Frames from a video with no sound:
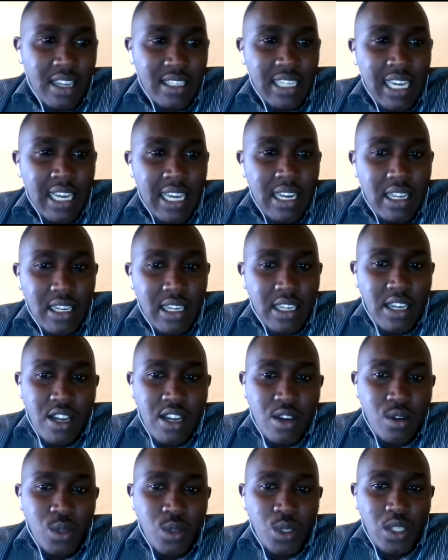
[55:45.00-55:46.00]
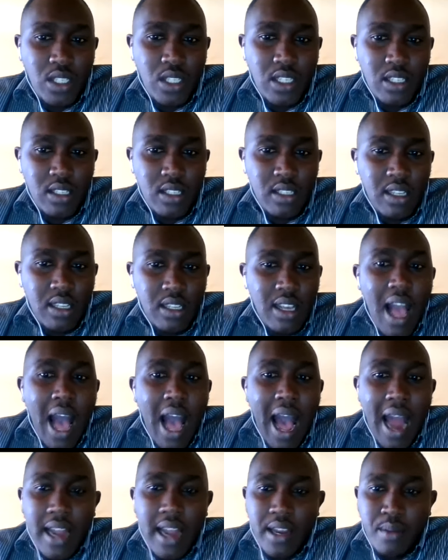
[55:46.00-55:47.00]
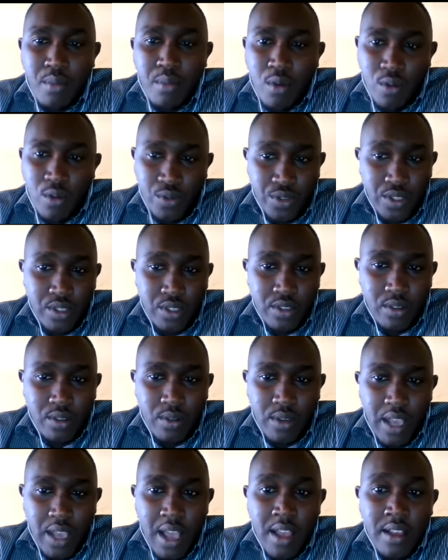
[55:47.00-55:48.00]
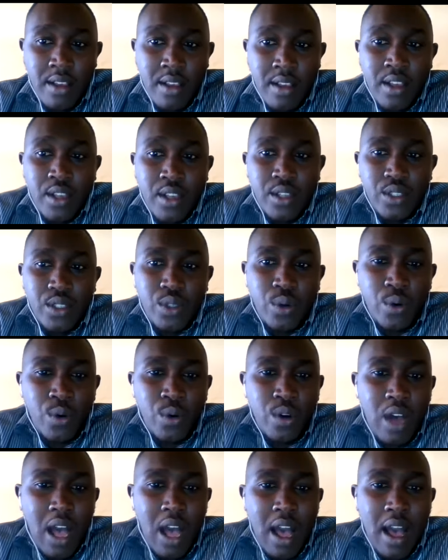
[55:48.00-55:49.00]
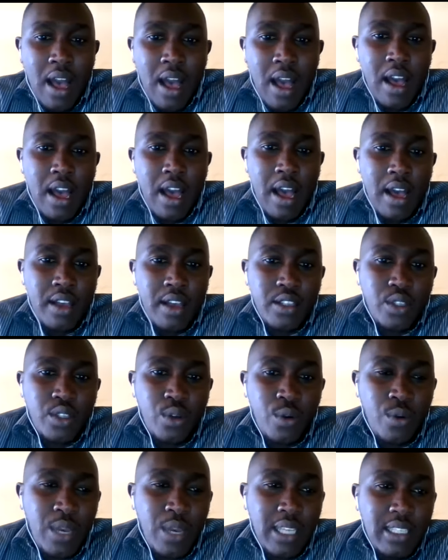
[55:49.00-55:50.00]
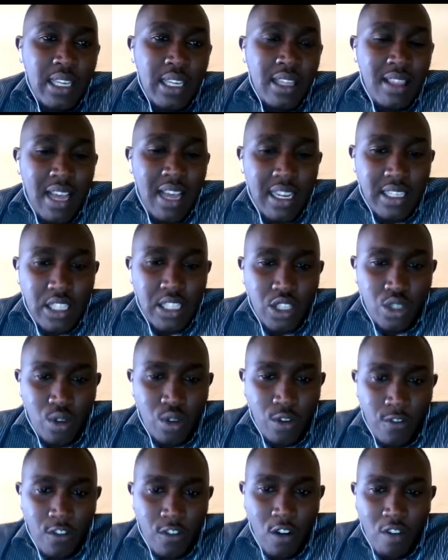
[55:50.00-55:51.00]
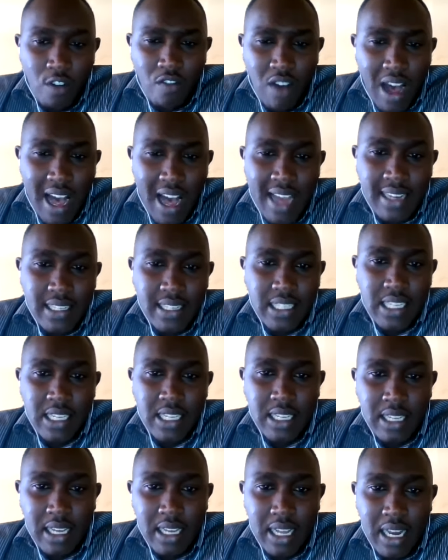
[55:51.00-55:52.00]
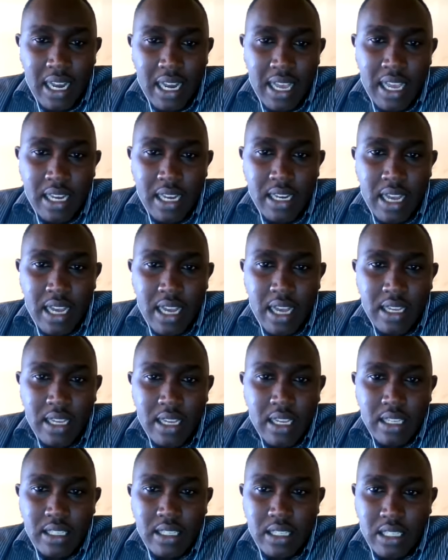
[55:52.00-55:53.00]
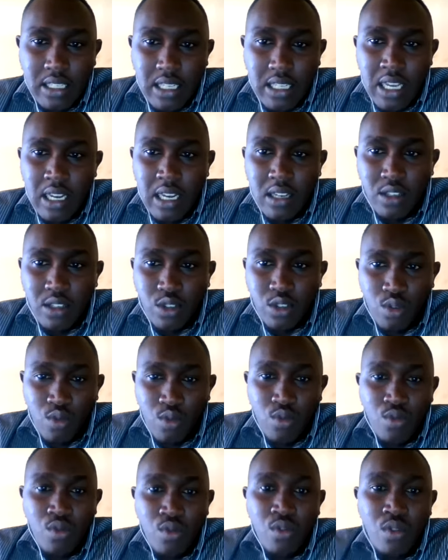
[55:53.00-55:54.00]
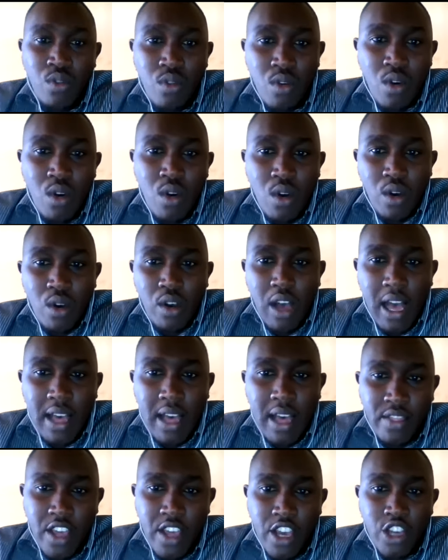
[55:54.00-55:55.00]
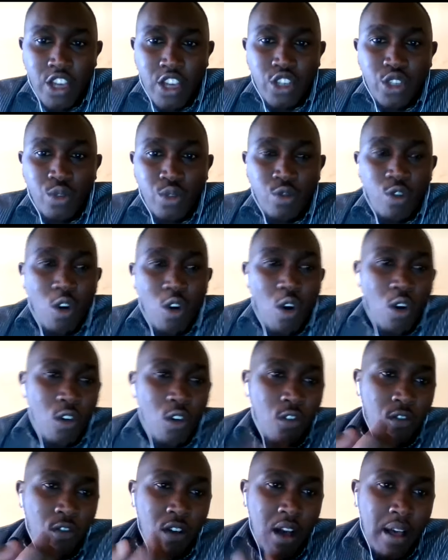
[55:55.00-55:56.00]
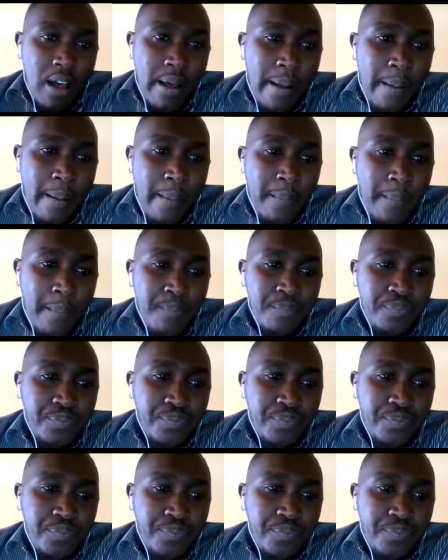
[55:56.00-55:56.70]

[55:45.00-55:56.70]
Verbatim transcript: tide reduced animals, okay? So, uh, uh, so we are saying that issue of overhunting led still to uh, the issue of um,